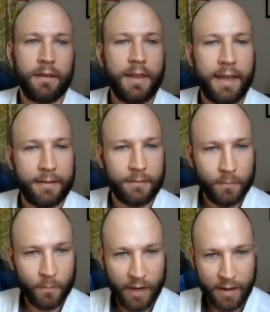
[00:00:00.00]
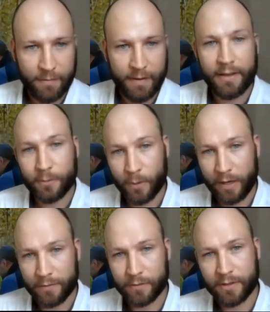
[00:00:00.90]
Then we have S
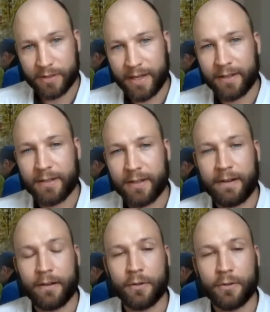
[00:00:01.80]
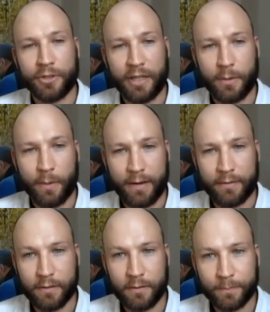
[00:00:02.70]
waves, secondary or shear
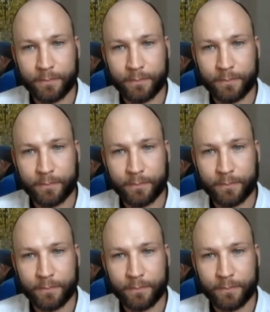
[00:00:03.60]
waves.